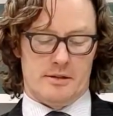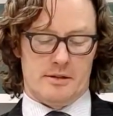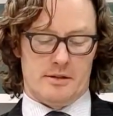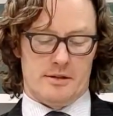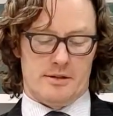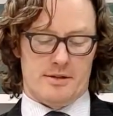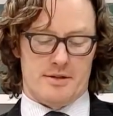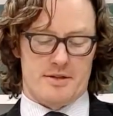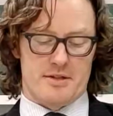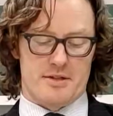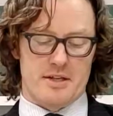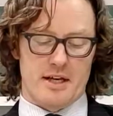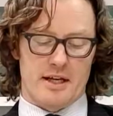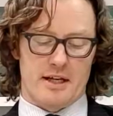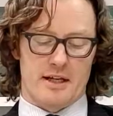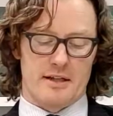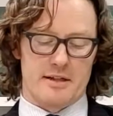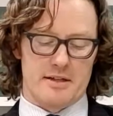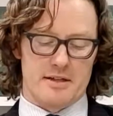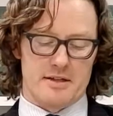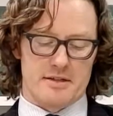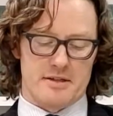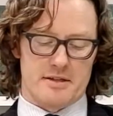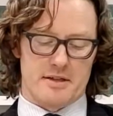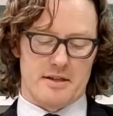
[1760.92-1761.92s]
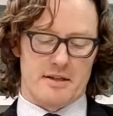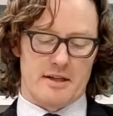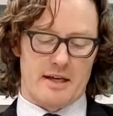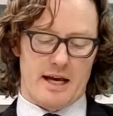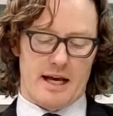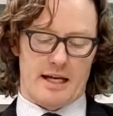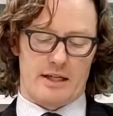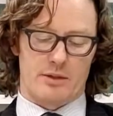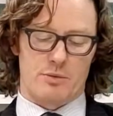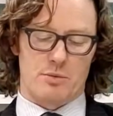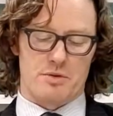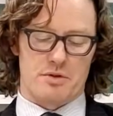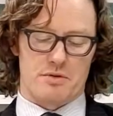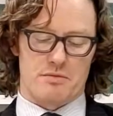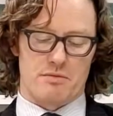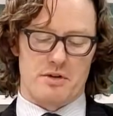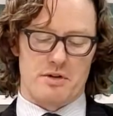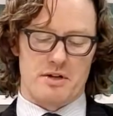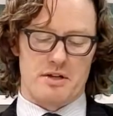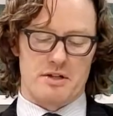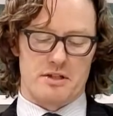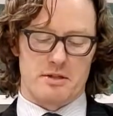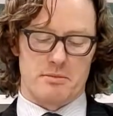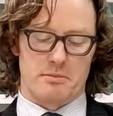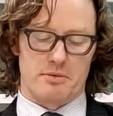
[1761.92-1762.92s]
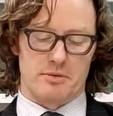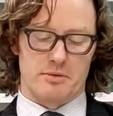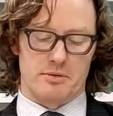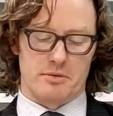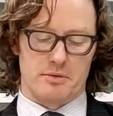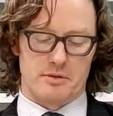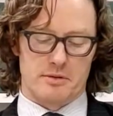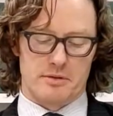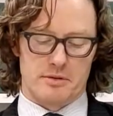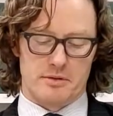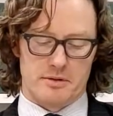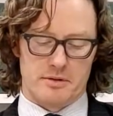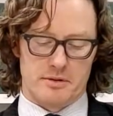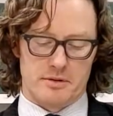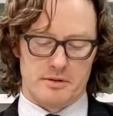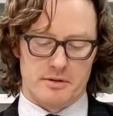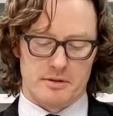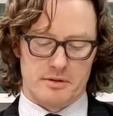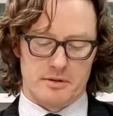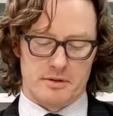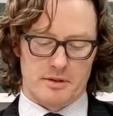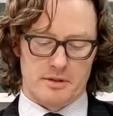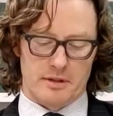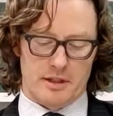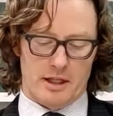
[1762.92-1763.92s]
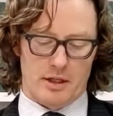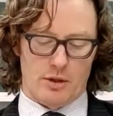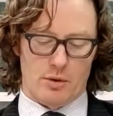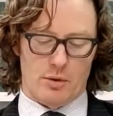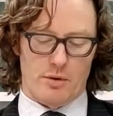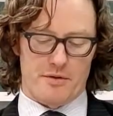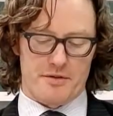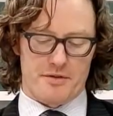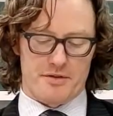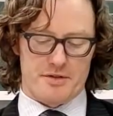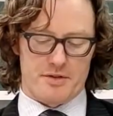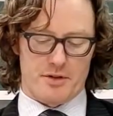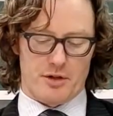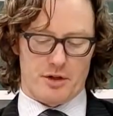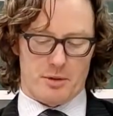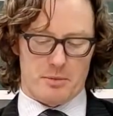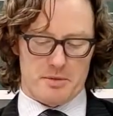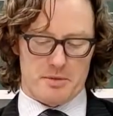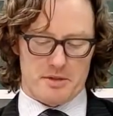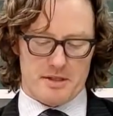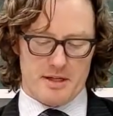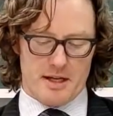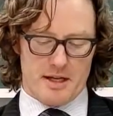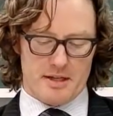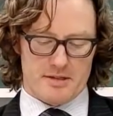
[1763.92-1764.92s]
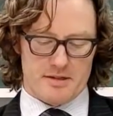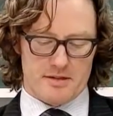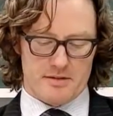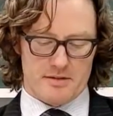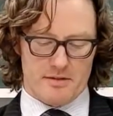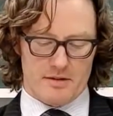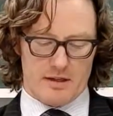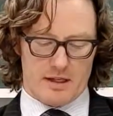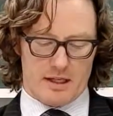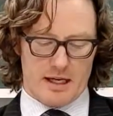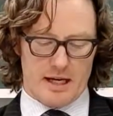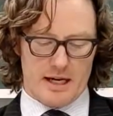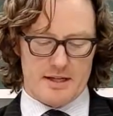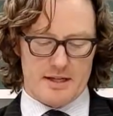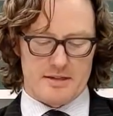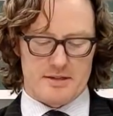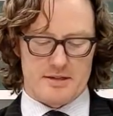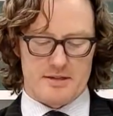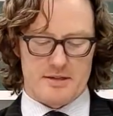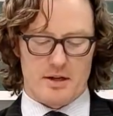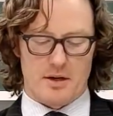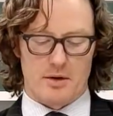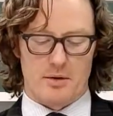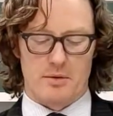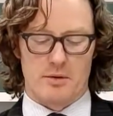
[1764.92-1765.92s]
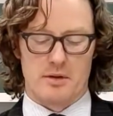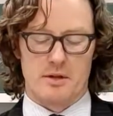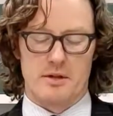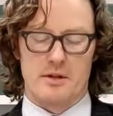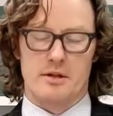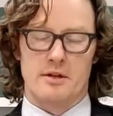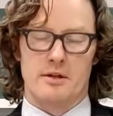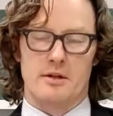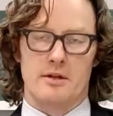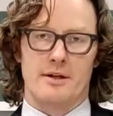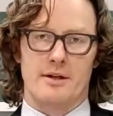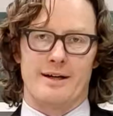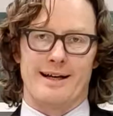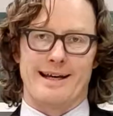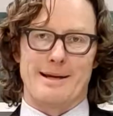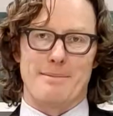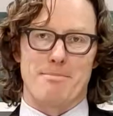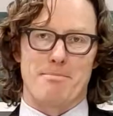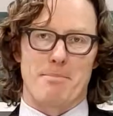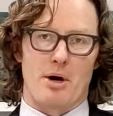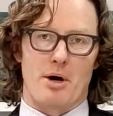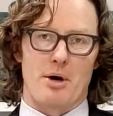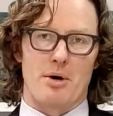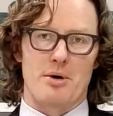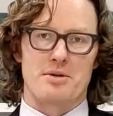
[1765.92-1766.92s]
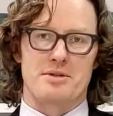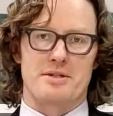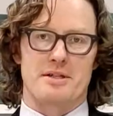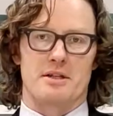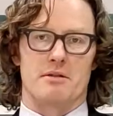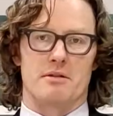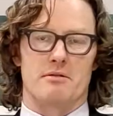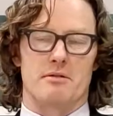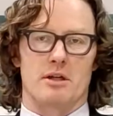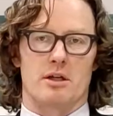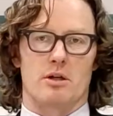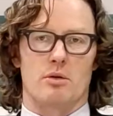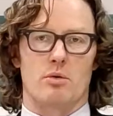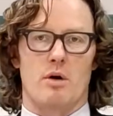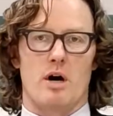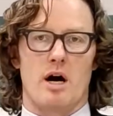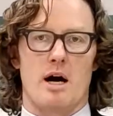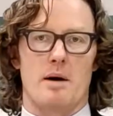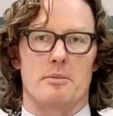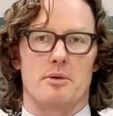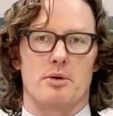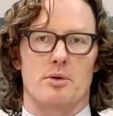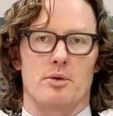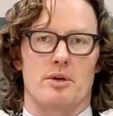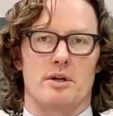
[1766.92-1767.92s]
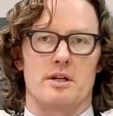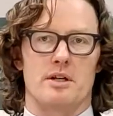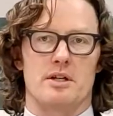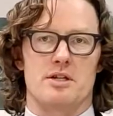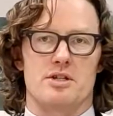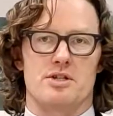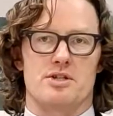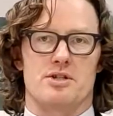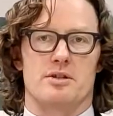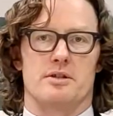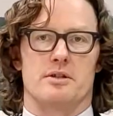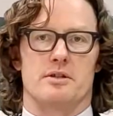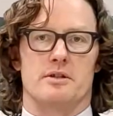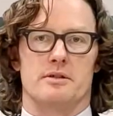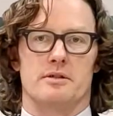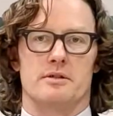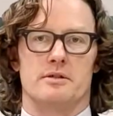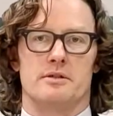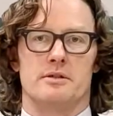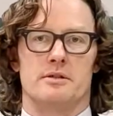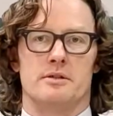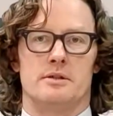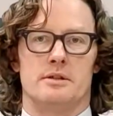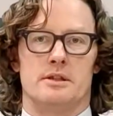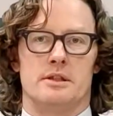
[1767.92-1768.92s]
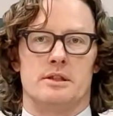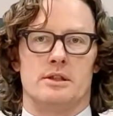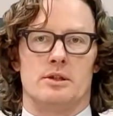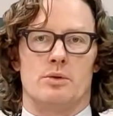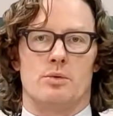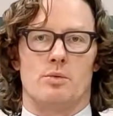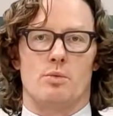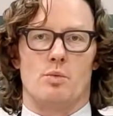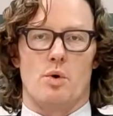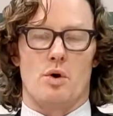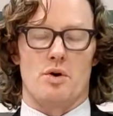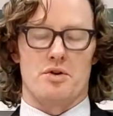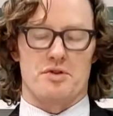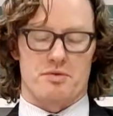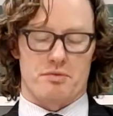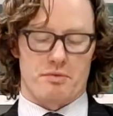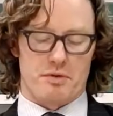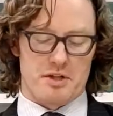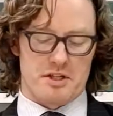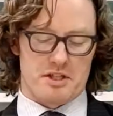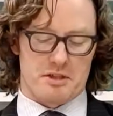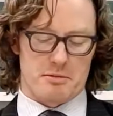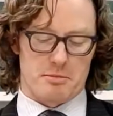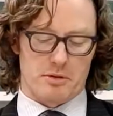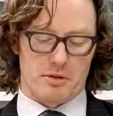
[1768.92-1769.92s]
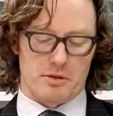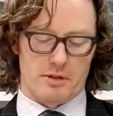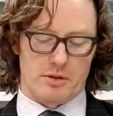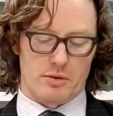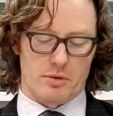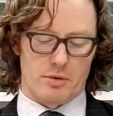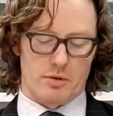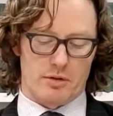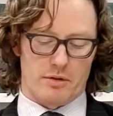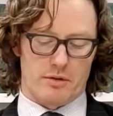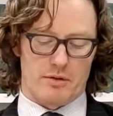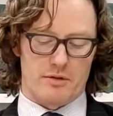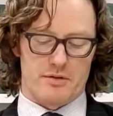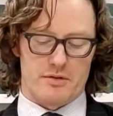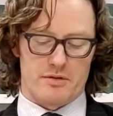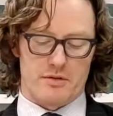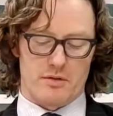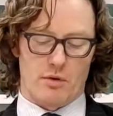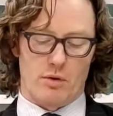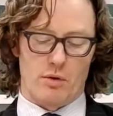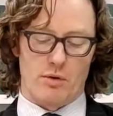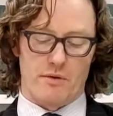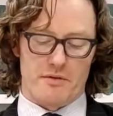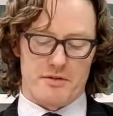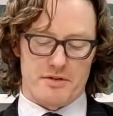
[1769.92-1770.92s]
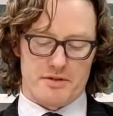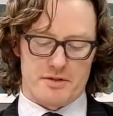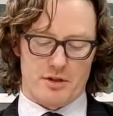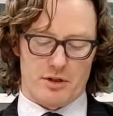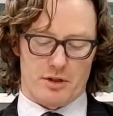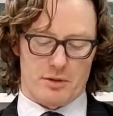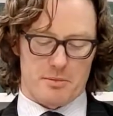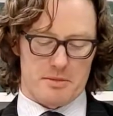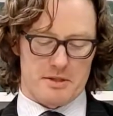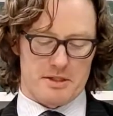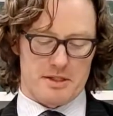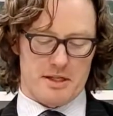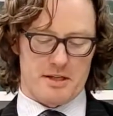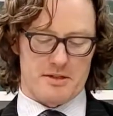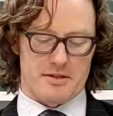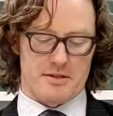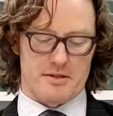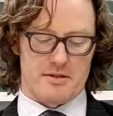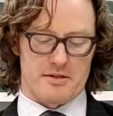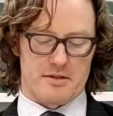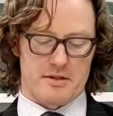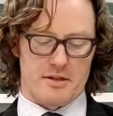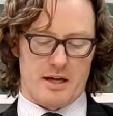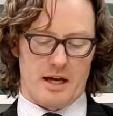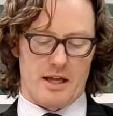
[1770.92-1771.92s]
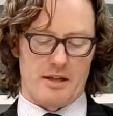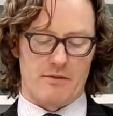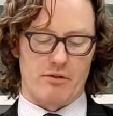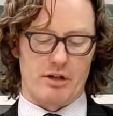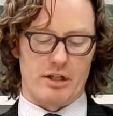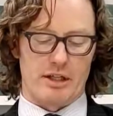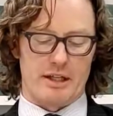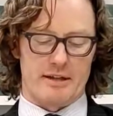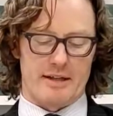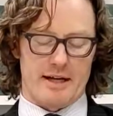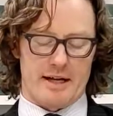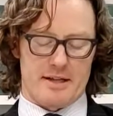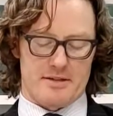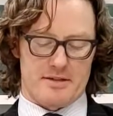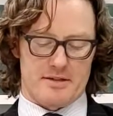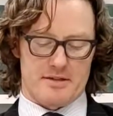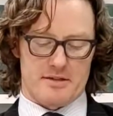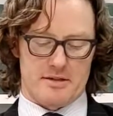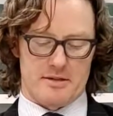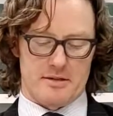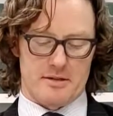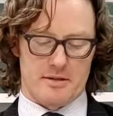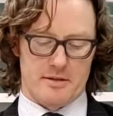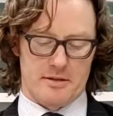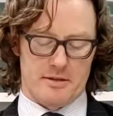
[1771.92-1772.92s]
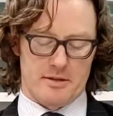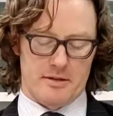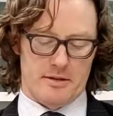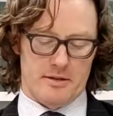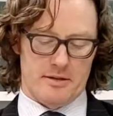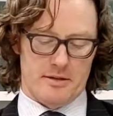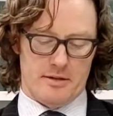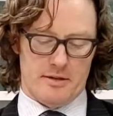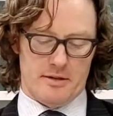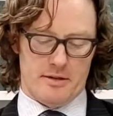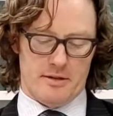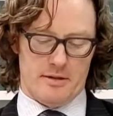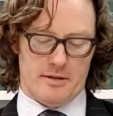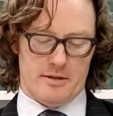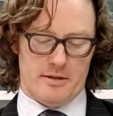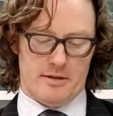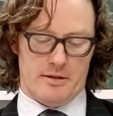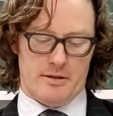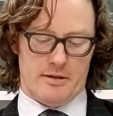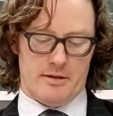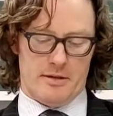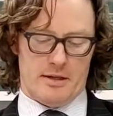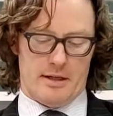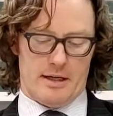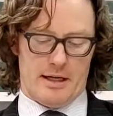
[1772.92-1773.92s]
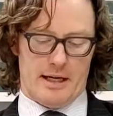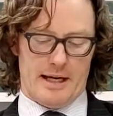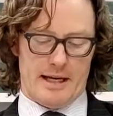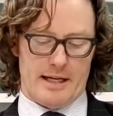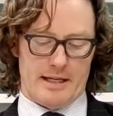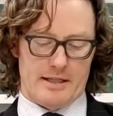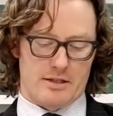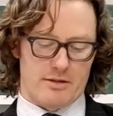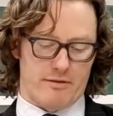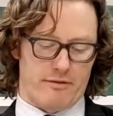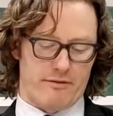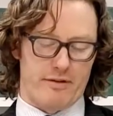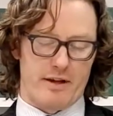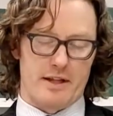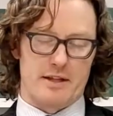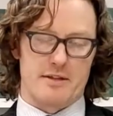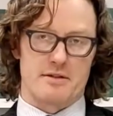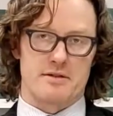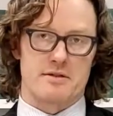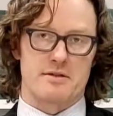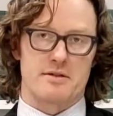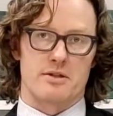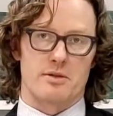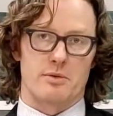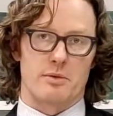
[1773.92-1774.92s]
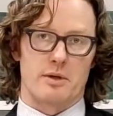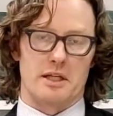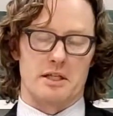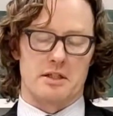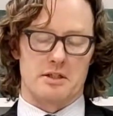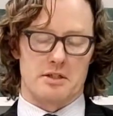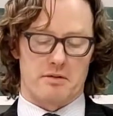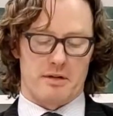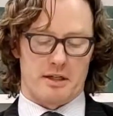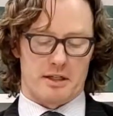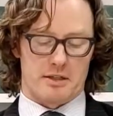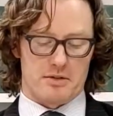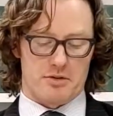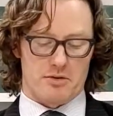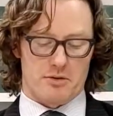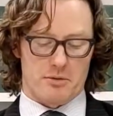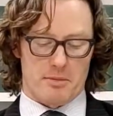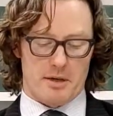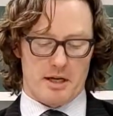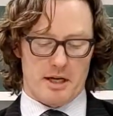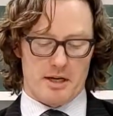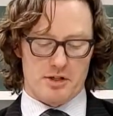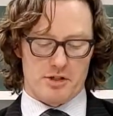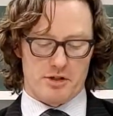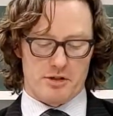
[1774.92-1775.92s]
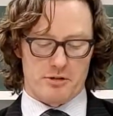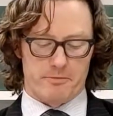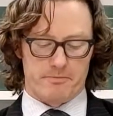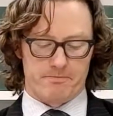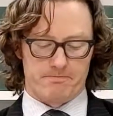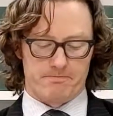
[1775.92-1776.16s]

The second is that the Act was reasonable in all the circumstances of the case. So imposing the requirement or condition was reasonable in all of the circumstances. And really that's a defence to indirect discrimination.